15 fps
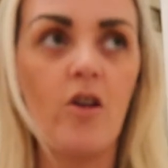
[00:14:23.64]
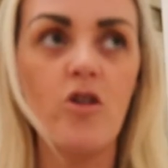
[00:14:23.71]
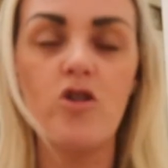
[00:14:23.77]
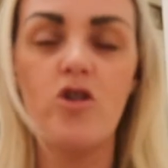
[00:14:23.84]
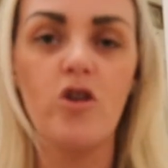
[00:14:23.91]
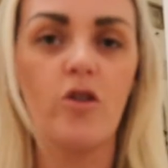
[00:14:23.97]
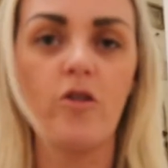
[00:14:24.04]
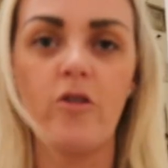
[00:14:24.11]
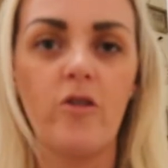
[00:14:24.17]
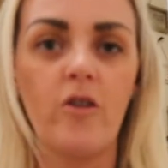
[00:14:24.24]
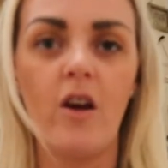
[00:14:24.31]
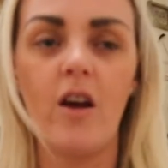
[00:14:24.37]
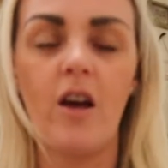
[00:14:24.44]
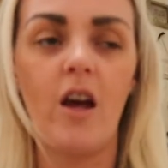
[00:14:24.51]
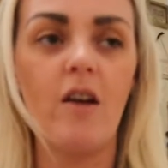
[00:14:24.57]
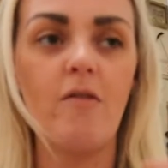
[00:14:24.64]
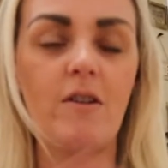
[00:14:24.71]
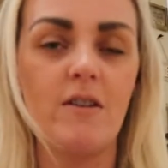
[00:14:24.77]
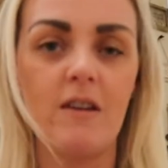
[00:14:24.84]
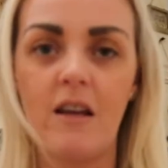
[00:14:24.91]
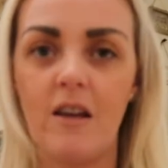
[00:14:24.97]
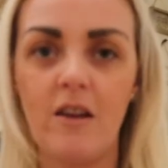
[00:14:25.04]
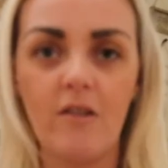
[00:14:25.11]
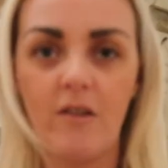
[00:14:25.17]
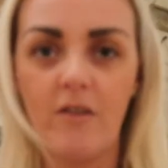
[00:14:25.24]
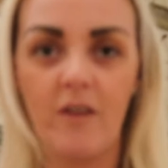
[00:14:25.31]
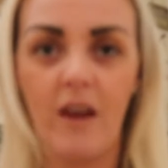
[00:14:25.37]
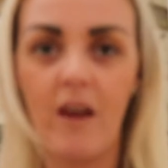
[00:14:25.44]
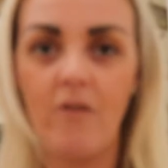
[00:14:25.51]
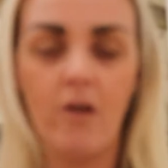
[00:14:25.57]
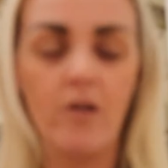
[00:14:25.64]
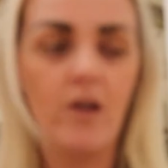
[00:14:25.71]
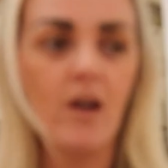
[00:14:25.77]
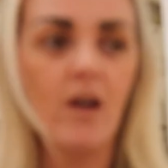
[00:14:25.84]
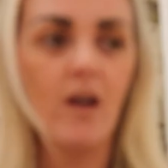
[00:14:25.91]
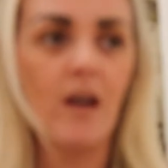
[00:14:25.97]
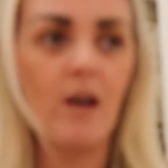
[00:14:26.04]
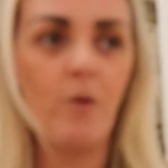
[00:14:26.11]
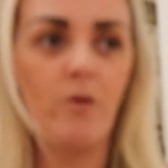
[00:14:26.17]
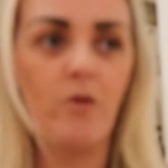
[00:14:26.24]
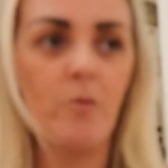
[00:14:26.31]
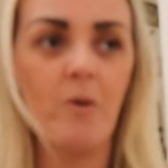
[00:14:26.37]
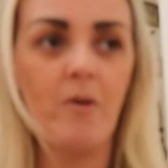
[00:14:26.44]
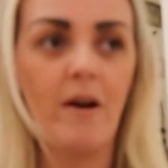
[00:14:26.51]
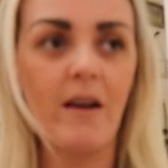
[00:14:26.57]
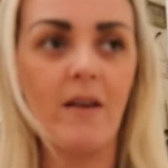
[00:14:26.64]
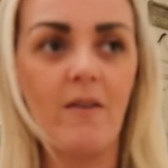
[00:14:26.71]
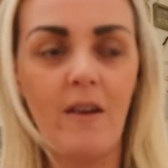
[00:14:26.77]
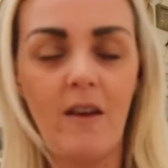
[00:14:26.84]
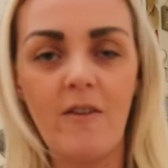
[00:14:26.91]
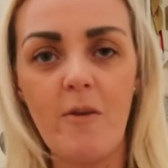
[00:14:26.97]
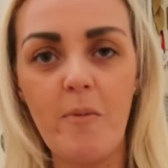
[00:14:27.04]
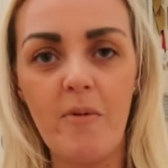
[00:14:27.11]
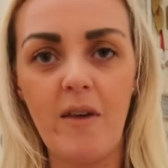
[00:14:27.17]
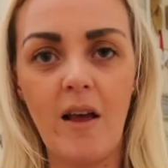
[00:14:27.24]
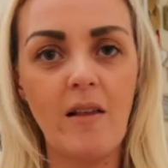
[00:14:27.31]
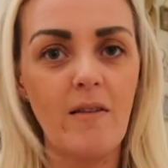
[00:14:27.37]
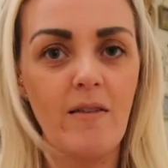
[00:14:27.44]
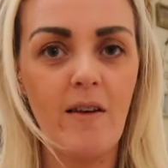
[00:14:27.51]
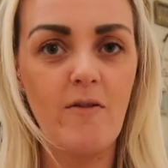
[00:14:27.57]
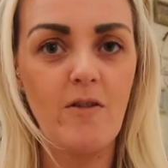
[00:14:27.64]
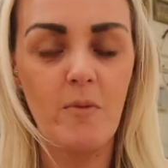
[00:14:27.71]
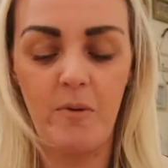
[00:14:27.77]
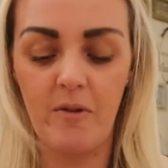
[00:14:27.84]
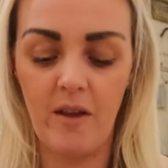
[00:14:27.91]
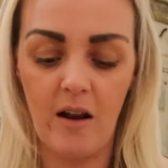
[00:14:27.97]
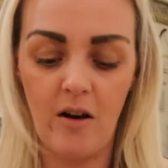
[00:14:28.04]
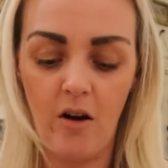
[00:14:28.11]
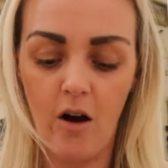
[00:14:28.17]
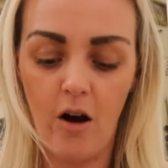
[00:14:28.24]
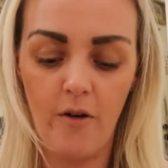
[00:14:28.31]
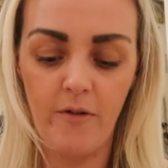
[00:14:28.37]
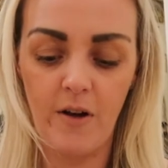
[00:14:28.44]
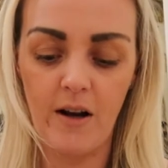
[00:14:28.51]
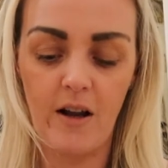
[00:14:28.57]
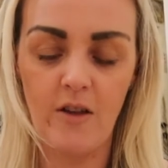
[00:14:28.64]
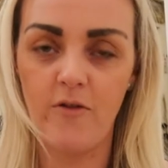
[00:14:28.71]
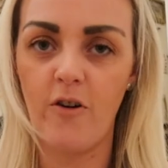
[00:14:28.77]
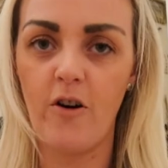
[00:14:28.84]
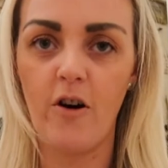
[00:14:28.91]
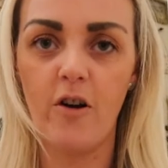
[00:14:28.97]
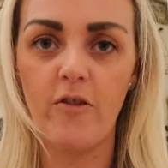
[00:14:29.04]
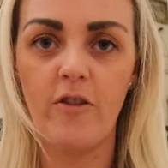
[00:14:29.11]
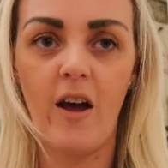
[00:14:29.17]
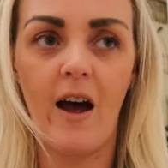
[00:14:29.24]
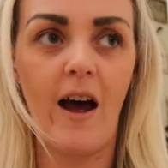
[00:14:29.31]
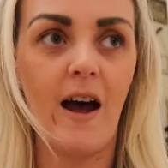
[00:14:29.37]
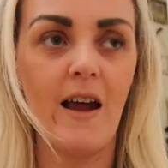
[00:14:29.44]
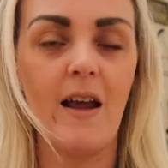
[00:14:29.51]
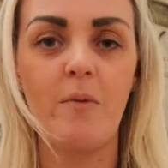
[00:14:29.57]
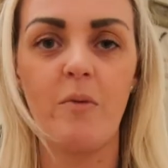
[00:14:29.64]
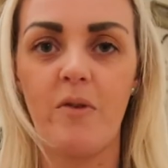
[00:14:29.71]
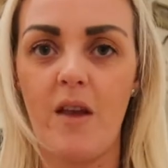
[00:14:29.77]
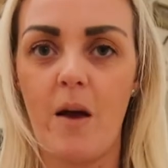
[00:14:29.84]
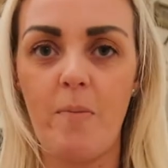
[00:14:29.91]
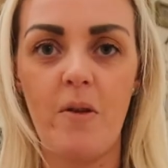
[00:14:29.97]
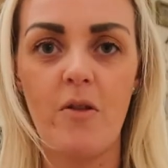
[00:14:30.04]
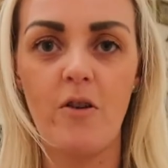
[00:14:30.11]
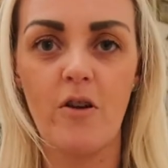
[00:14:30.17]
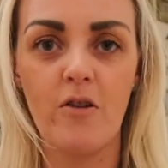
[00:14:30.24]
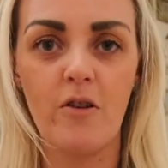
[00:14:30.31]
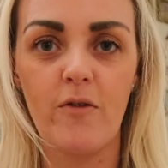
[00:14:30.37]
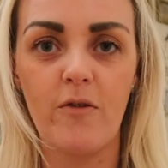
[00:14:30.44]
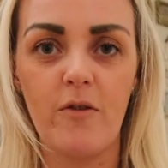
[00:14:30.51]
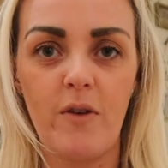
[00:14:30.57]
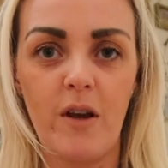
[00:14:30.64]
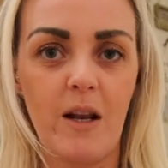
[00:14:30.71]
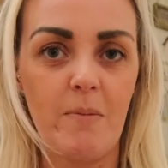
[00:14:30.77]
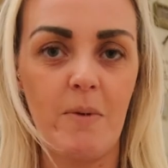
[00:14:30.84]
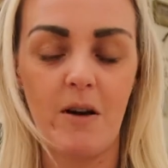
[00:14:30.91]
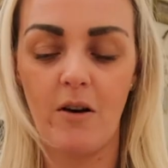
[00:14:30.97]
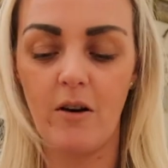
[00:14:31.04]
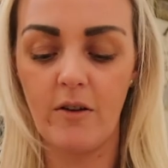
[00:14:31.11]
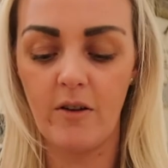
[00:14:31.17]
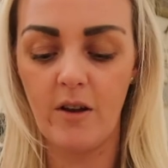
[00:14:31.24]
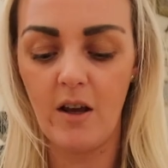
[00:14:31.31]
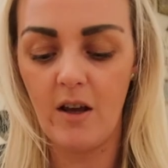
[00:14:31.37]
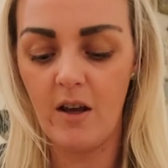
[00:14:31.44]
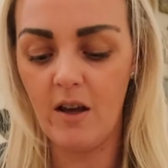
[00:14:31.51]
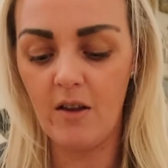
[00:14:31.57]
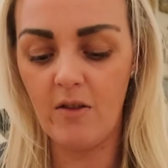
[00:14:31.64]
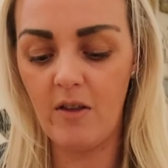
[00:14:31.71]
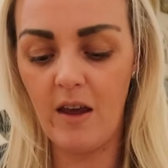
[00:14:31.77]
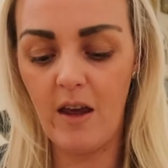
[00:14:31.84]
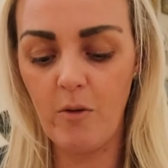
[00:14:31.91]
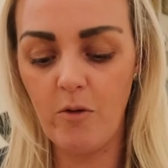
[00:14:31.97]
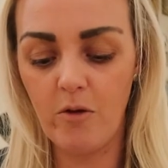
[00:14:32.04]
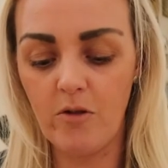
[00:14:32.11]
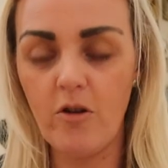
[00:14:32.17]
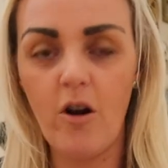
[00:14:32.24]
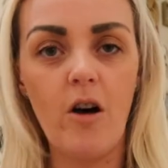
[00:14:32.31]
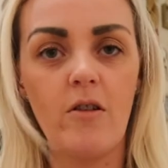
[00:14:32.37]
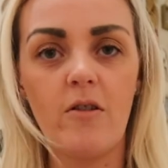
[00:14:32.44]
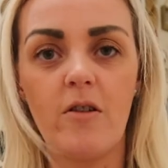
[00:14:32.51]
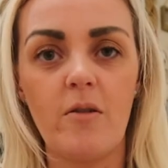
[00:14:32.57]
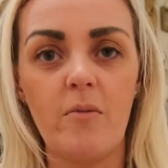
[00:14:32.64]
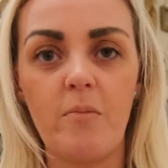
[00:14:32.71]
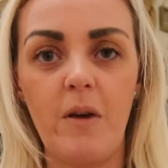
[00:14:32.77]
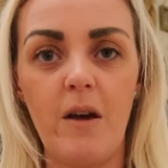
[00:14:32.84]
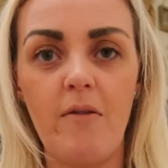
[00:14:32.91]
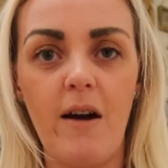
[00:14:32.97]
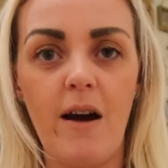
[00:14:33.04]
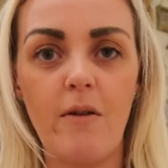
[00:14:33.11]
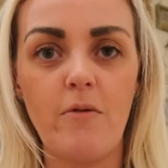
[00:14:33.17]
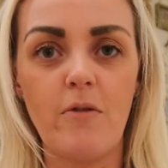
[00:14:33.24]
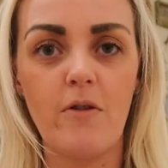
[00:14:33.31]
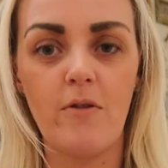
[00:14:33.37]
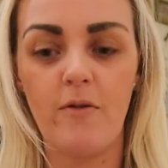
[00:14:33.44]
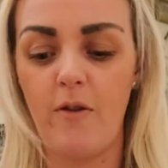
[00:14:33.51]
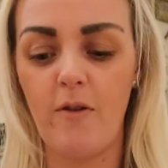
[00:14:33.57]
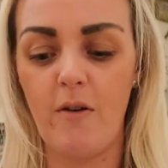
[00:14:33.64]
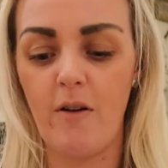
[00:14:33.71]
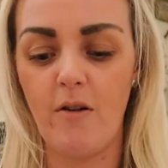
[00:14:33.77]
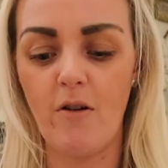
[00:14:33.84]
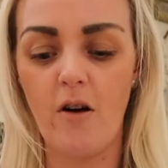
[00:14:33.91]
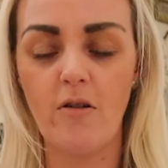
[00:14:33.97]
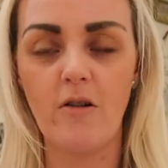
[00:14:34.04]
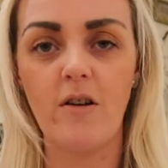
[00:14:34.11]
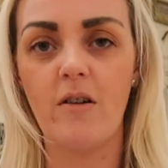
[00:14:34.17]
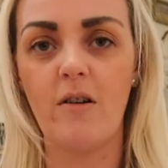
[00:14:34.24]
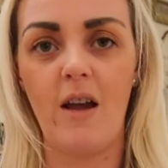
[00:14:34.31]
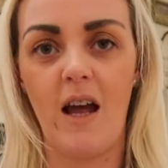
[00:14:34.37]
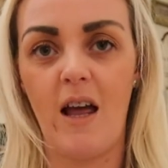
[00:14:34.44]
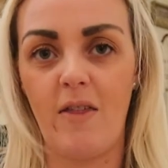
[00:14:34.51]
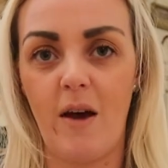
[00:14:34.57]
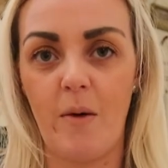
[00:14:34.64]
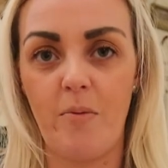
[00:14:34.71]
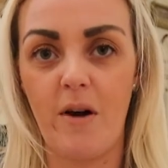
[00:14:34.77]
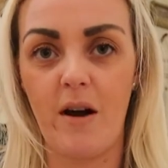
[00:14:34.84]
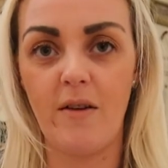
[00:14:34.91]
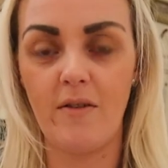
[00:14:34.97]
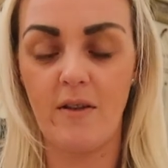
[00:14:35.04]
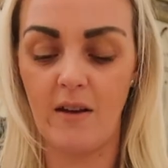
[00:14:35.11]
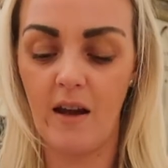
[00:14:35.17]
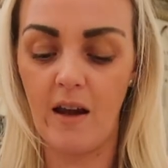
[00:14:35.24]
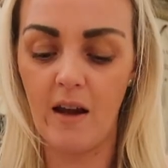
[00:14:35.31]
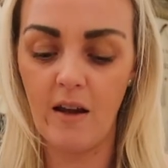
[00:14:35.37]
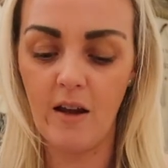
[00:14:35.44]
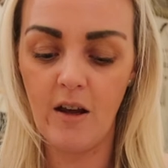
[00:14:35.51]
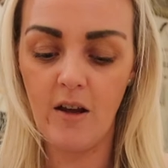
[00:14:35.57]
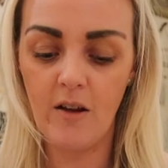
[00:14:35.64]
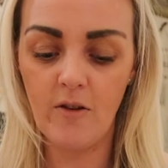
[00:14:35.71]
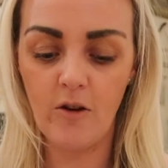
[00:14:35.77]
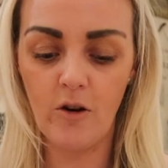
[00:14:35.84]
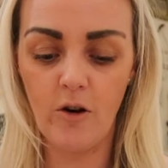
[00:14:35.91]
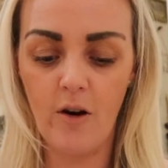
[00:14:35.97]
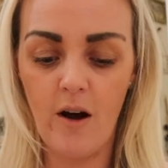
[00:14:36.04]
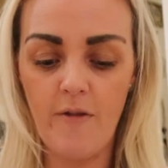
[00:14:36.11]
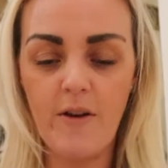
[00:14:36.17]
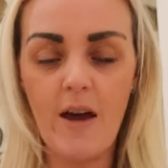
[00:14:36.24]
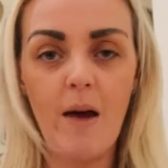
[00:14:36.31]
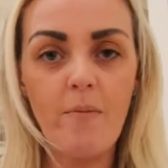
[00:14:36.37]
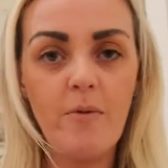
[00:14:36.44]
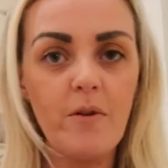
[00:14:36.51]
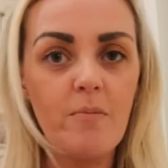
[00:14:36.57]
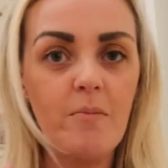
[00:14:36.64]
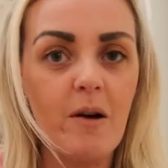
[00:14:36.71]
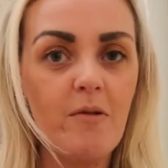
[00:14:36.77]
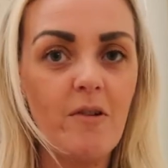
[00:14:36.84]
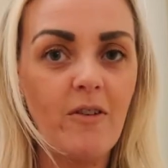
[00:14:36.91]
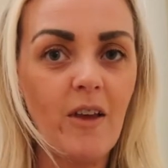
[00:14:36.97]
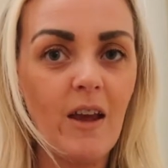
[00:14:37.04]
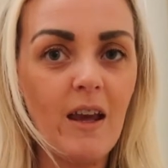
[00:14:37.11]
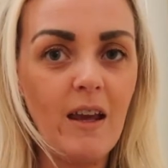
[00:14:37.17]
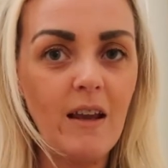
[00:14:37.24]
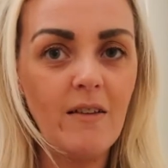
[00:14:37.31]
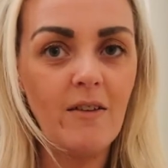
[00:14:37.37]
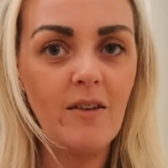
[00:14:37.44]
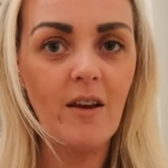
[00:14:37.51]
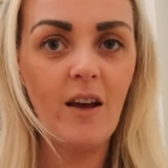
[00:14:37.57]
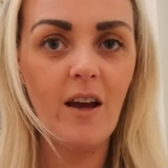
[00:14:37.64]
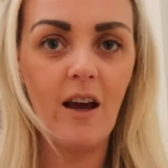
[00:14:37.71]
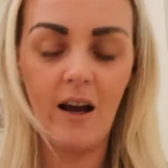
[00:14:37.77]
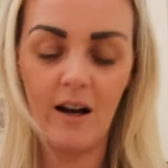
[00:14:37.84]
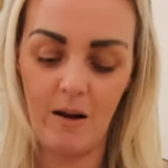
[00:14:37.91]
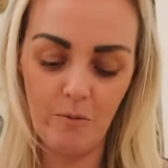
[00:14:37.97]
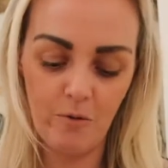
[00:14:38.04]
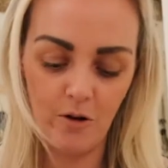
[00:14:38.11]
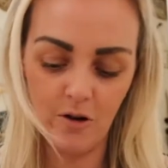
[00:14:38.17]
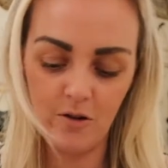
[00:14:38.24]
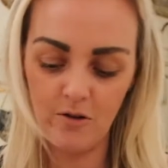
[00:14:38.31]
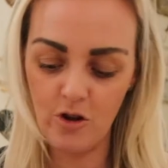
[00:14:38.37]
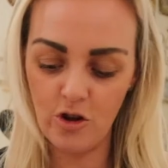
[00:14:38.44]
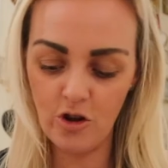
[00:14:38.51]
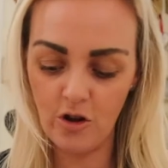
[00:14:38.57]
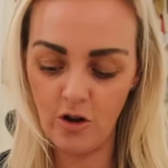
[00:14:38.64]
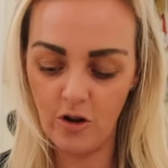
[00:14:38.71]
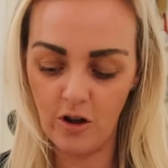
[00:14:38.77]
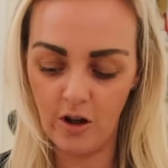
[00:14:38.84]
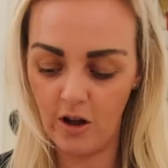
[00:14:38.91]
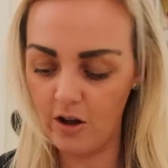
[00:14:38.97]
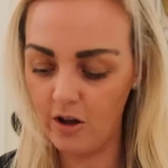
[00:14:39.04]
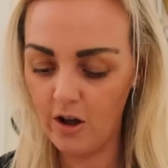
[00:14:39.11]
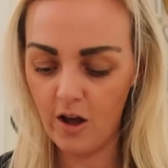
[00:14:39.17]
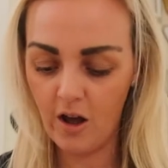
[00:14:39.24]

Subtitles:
just a ridiculous sale on. It was something like 60%, 70% off, and I thought, I am snapping those up for Vinny because they will not be around for very long at that price today. So I've kept my receipt, and I'm going to show you